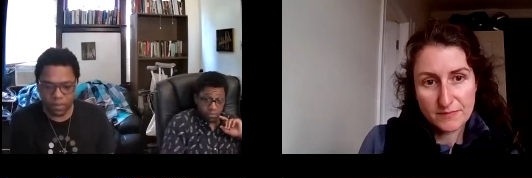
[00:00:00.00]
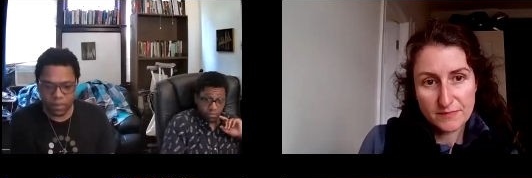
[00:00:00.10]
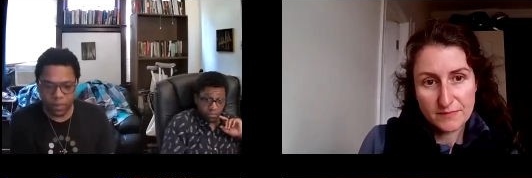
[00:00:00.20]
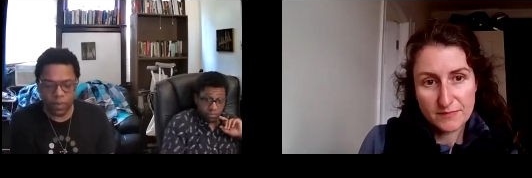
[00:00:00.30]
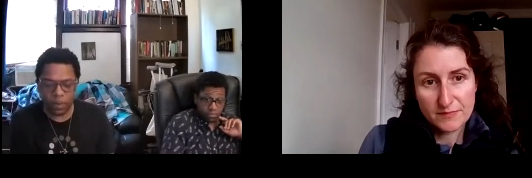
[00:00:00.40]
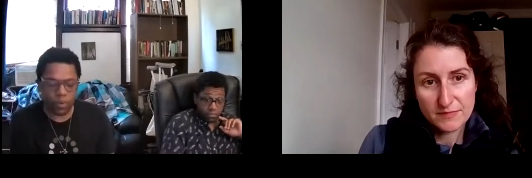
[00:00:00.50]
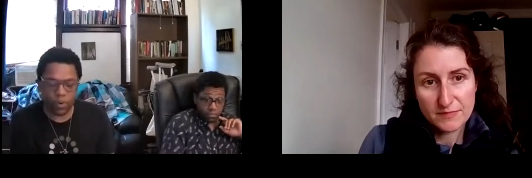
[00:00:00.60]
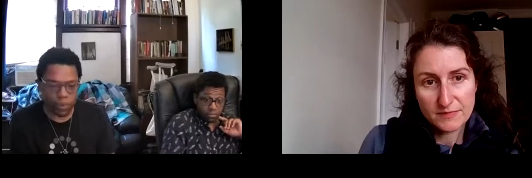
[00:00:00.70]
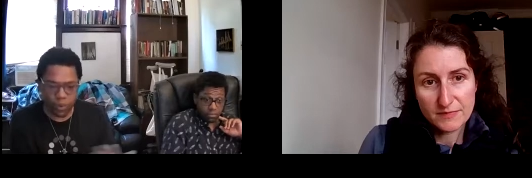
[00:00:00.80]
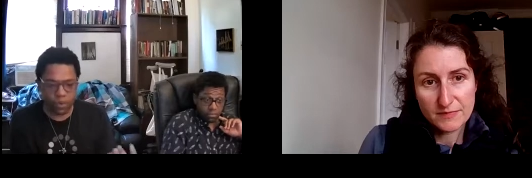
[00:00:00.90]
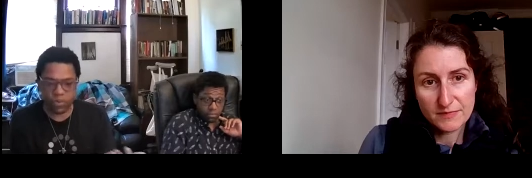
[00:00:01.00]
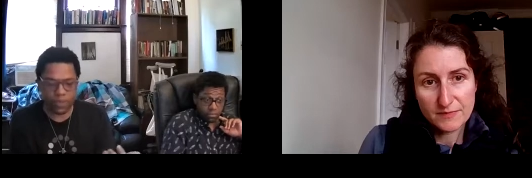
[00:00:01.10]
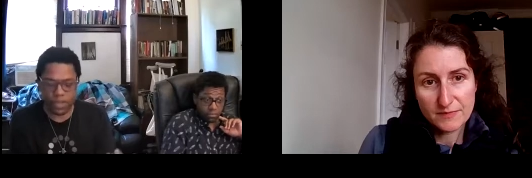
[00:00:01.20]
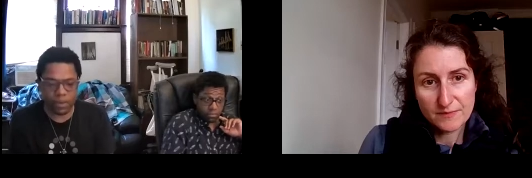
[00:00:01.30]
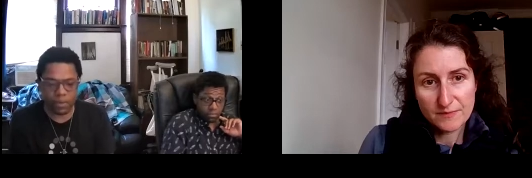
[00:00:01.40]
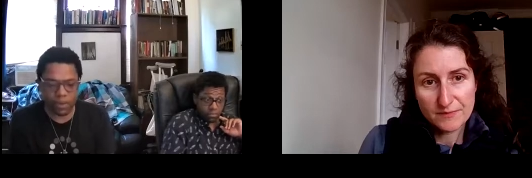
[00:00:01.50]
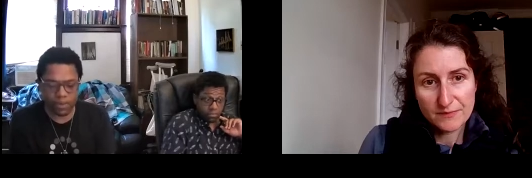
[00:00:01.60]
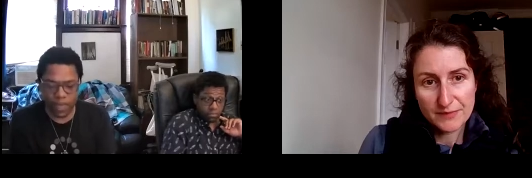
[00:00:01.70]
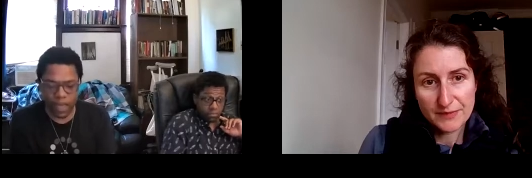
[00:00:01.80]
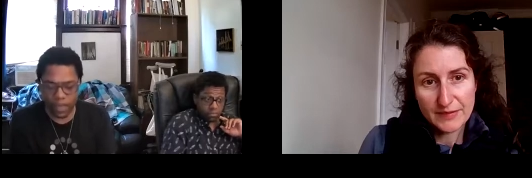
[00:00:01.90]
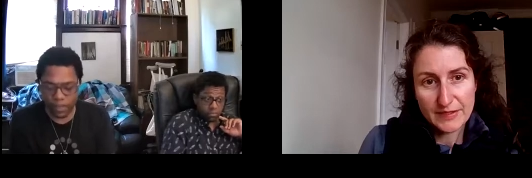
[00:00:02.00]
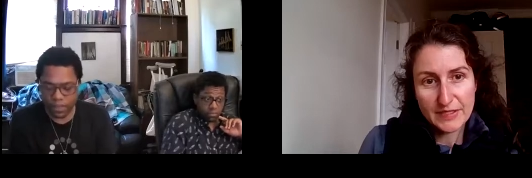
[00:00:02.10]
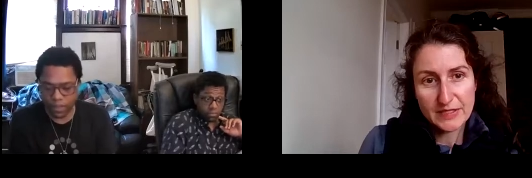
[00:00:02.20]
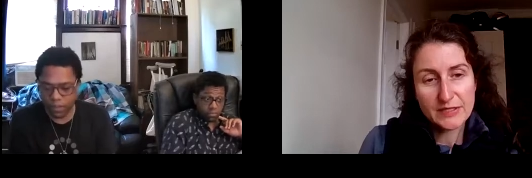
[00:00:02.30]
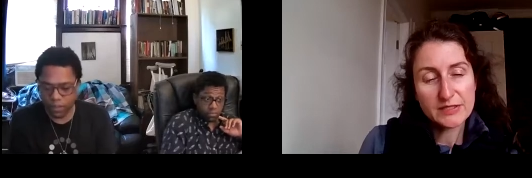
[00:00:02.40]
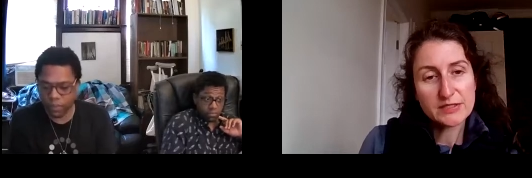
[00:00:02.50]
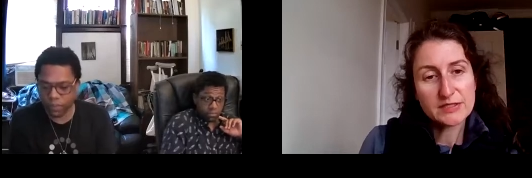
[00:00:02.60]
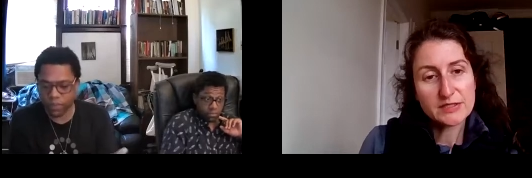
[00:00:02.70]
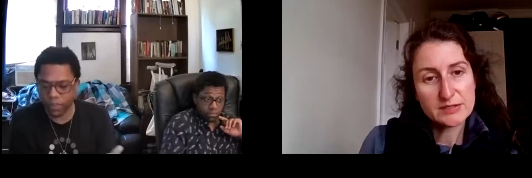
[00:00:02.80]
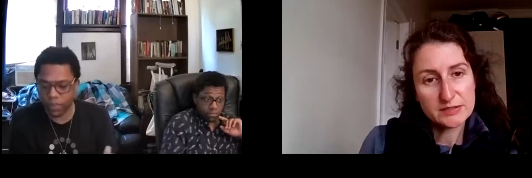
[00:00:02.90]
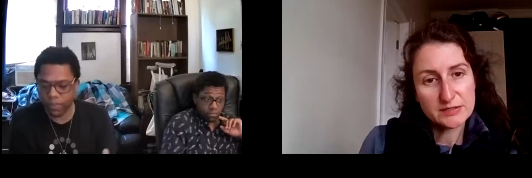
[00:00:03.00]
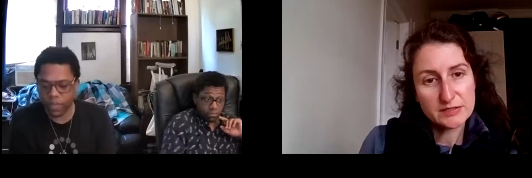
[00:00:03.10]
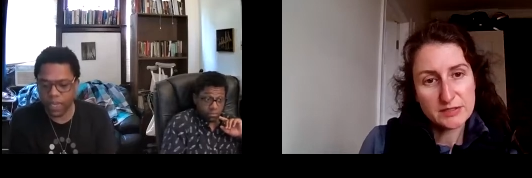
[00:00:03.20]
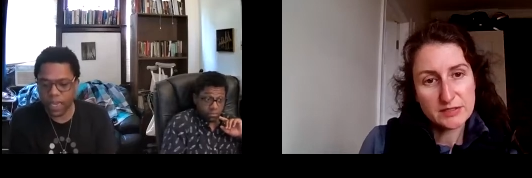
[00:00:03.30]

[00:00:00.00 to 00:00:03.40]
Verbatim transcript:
Speaker 1: whether I'm going to work or just anywhere. I was in the, the, emergency room the other day.